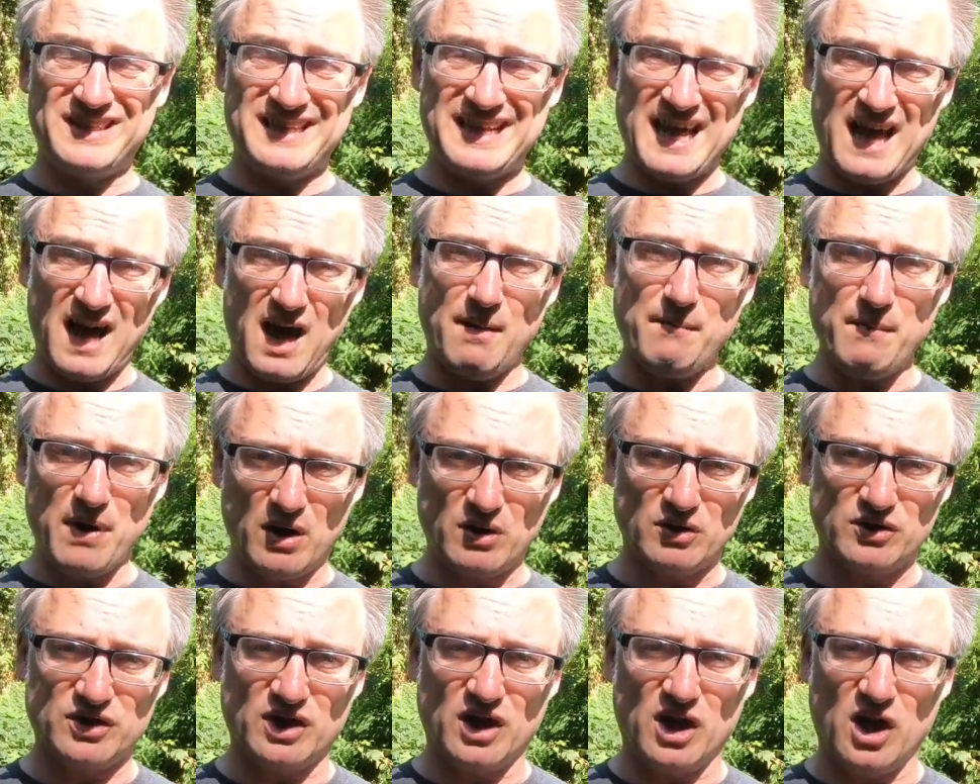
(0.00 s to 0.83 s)
In our
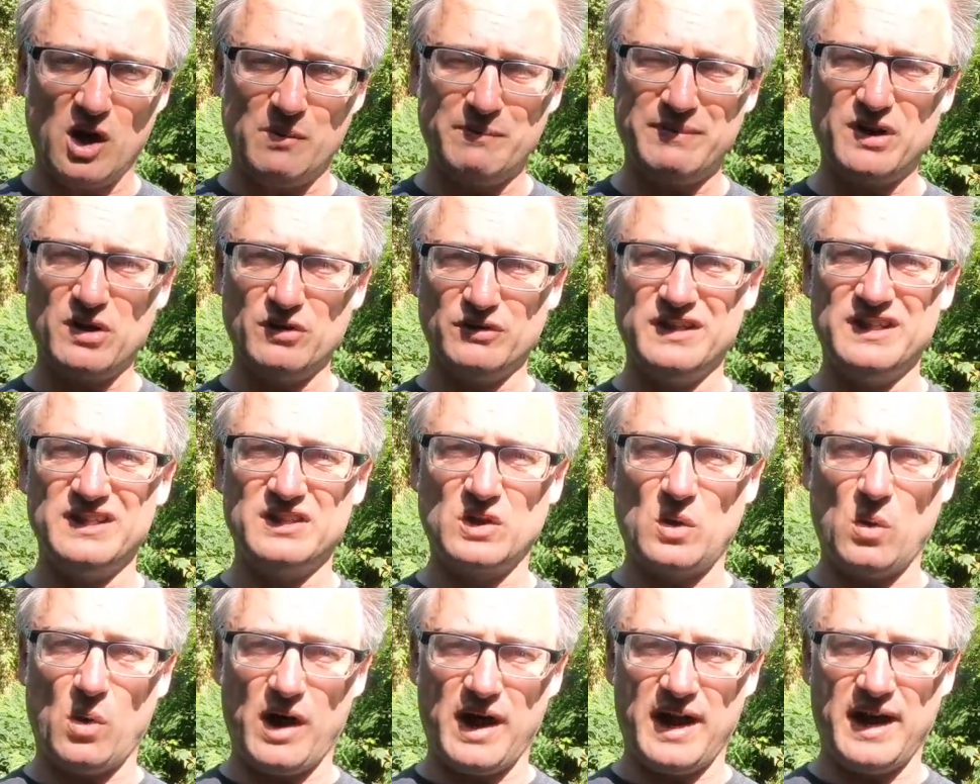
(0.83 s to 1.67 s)
motorhome, because it's
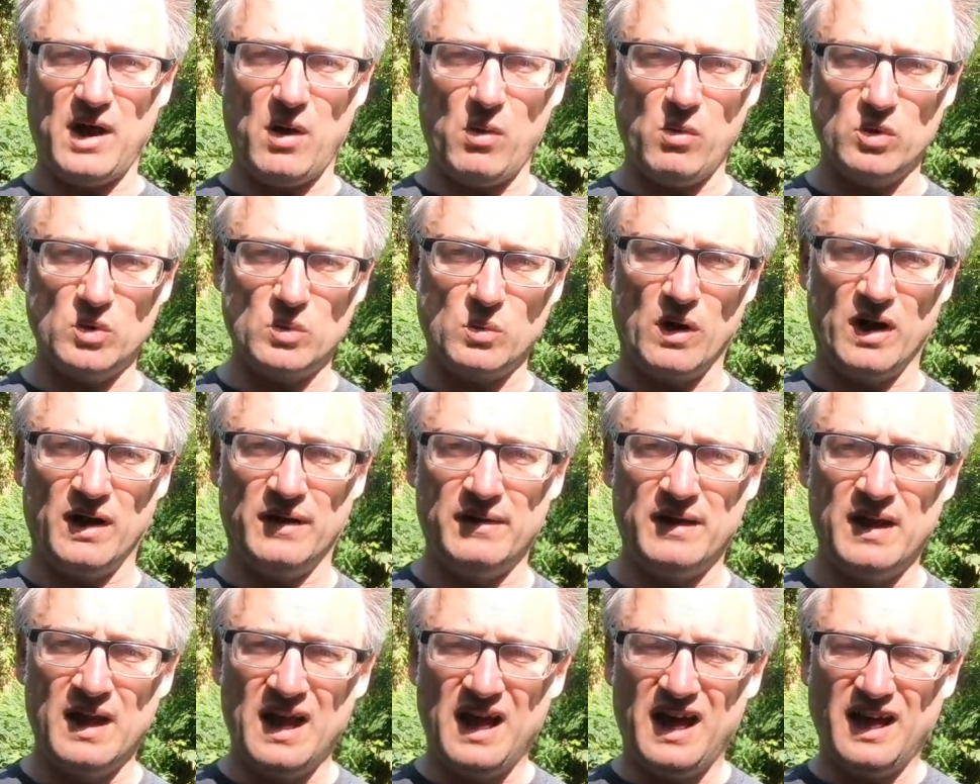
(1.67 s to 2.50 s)
quite an old
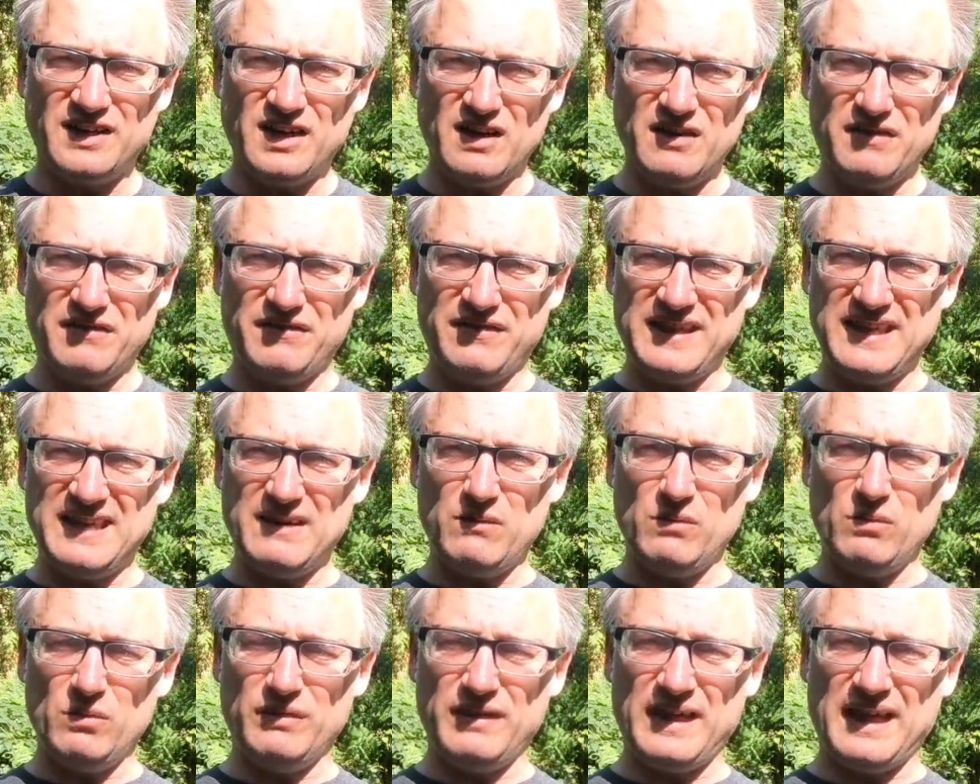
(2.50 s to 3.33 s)
one, I don't
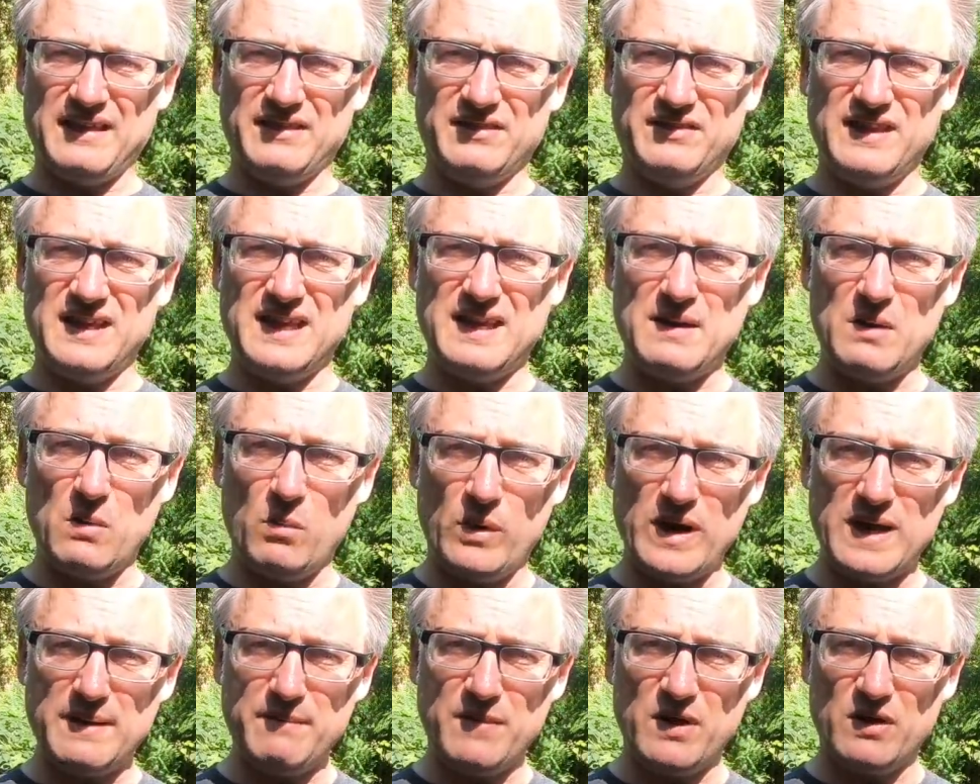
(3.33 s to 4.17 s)
feel that the
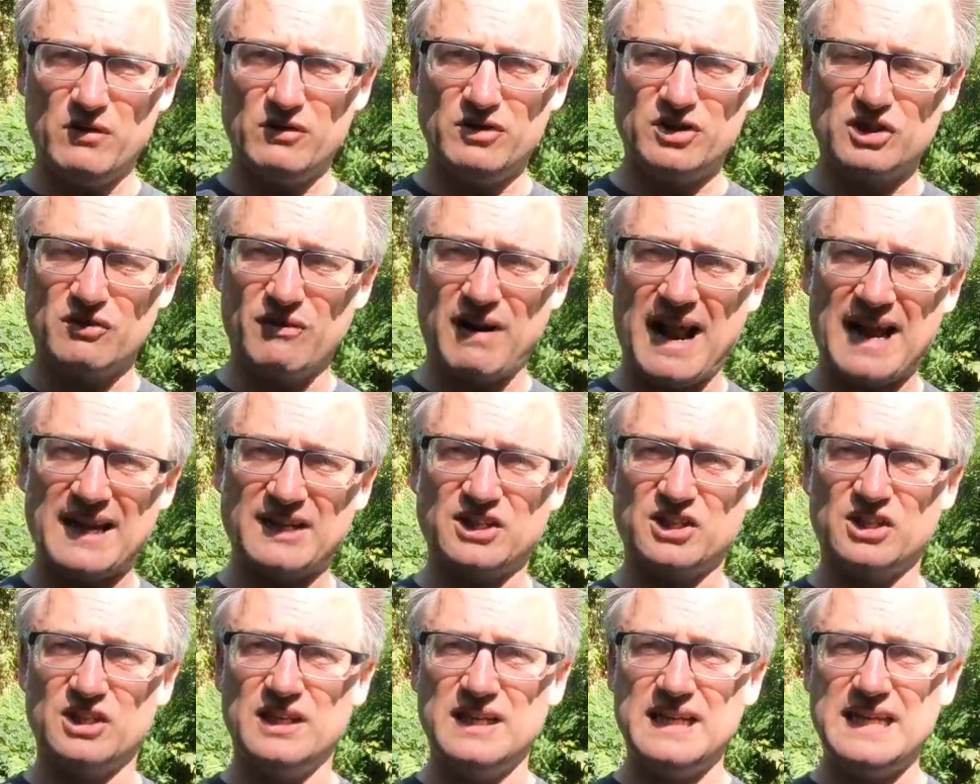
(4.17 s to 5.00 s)
wing mirrors are
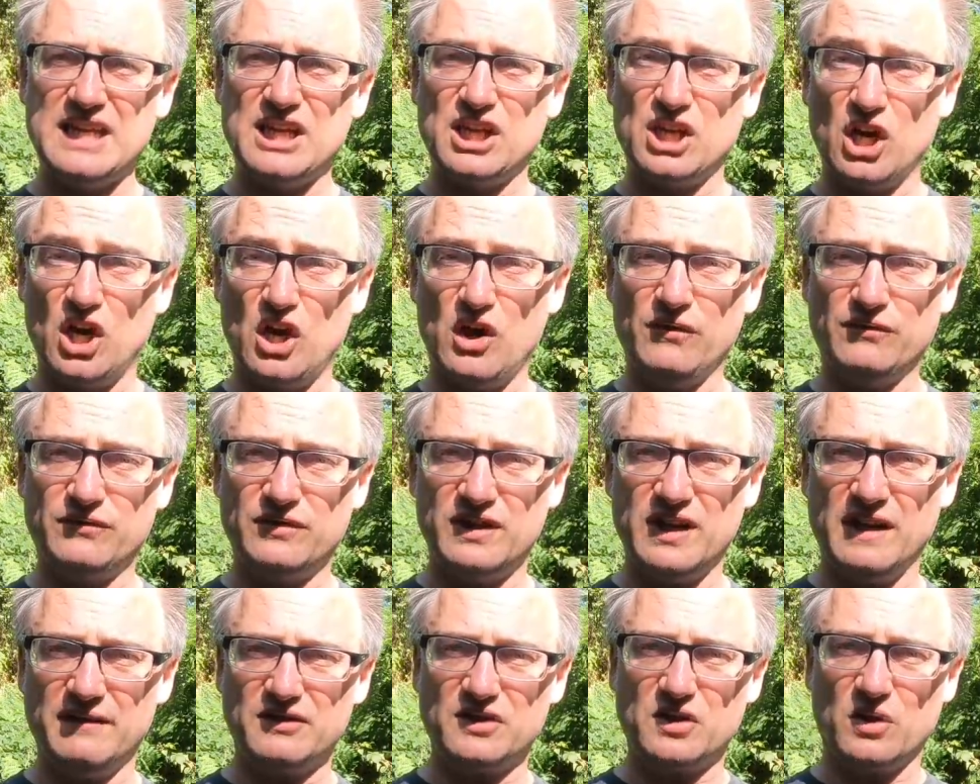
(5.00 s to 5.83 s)
actually curved
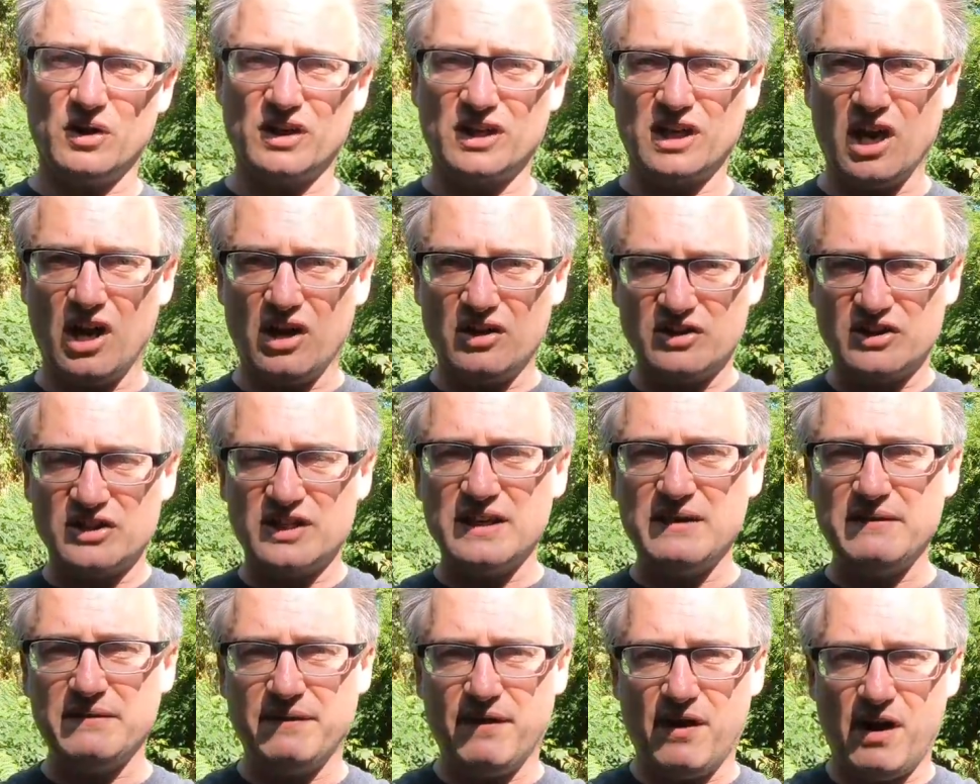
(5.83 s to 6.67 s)
enough, so I can't
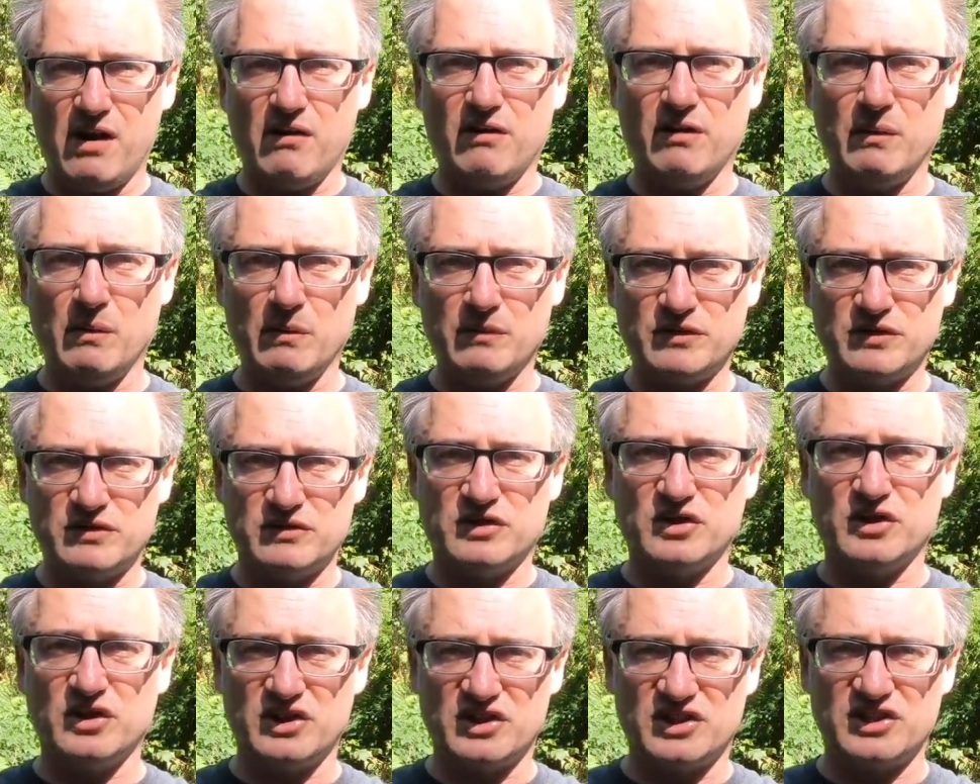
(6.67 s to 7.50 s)
see far
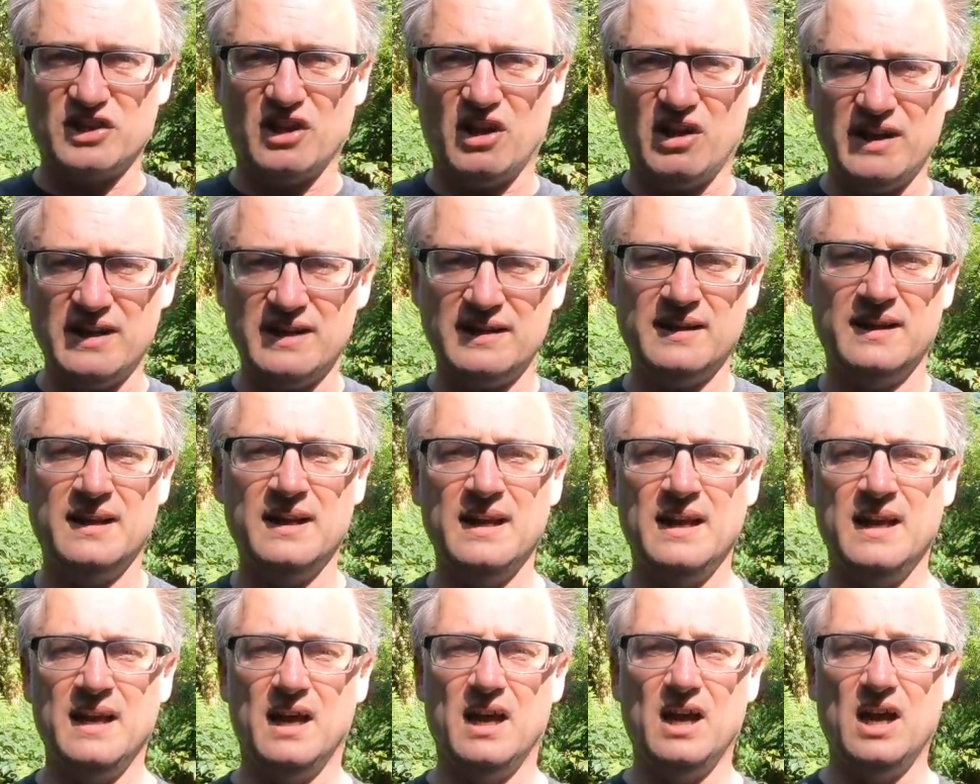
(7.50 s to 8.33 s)
to the side.
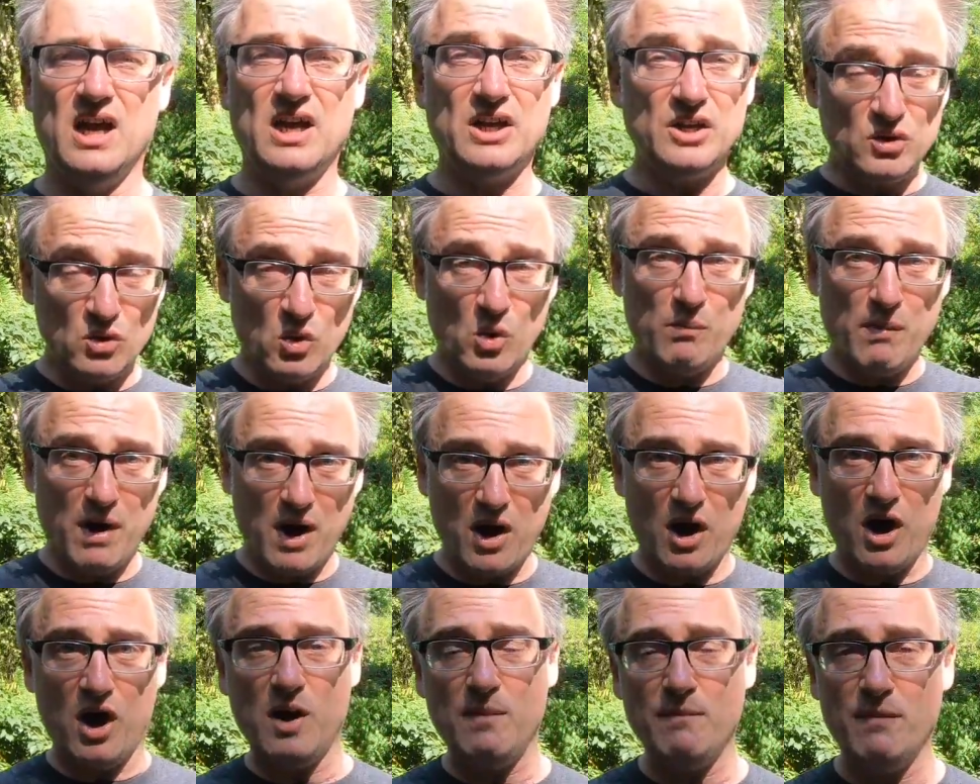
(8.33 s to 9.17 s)
Your
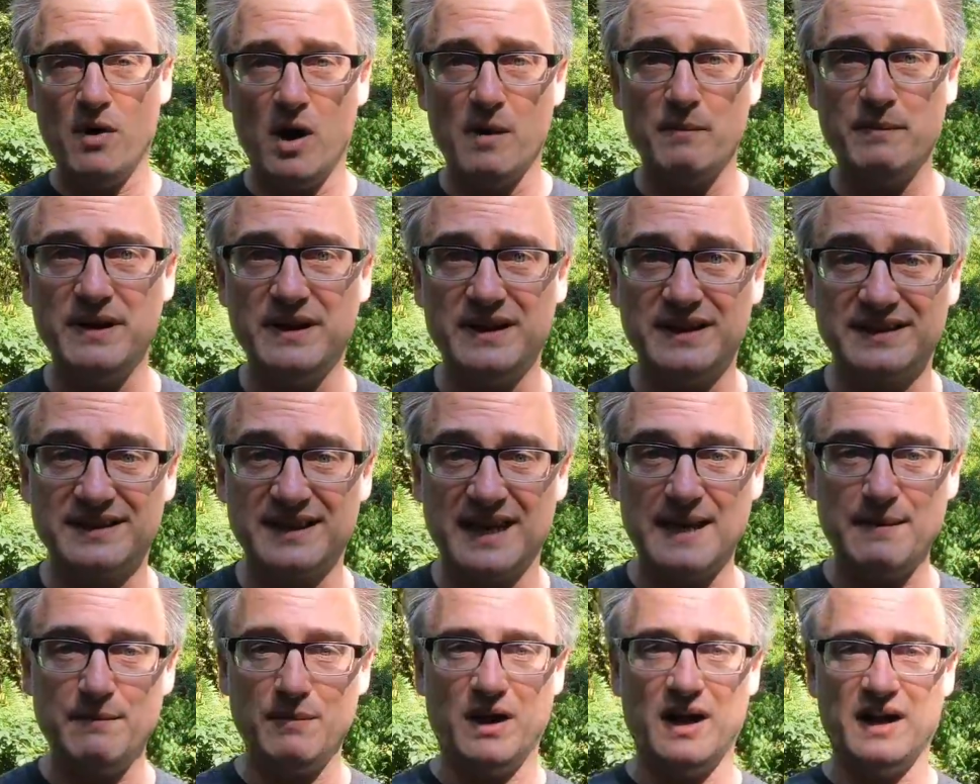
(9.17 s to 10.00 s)
motorhome might be the
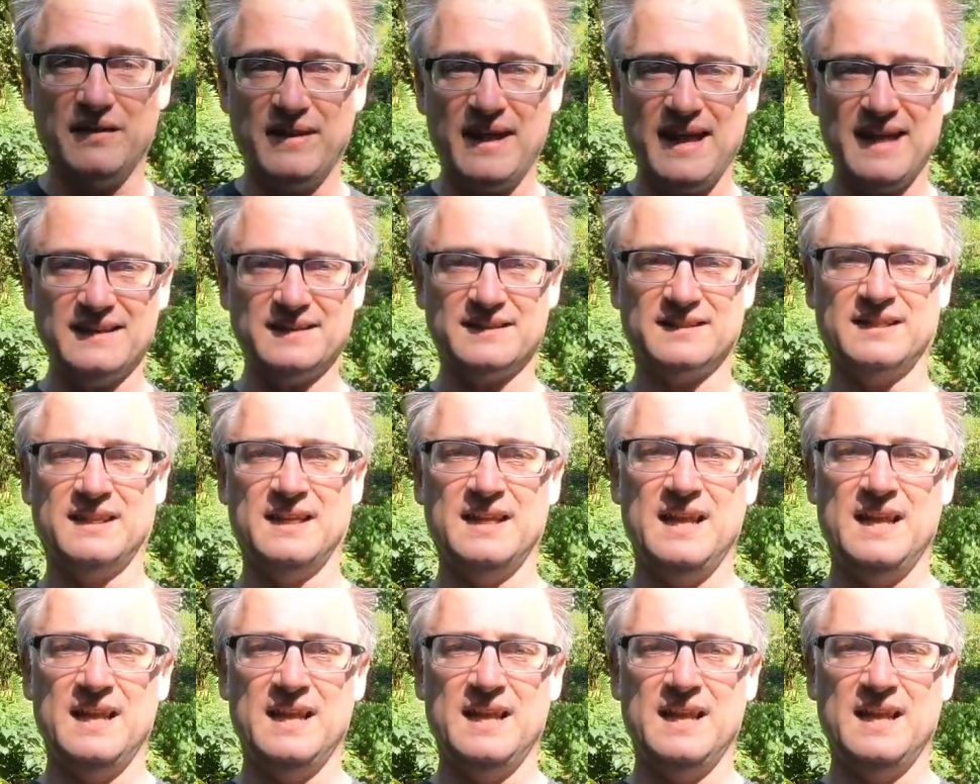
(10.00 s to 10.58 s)
same like that.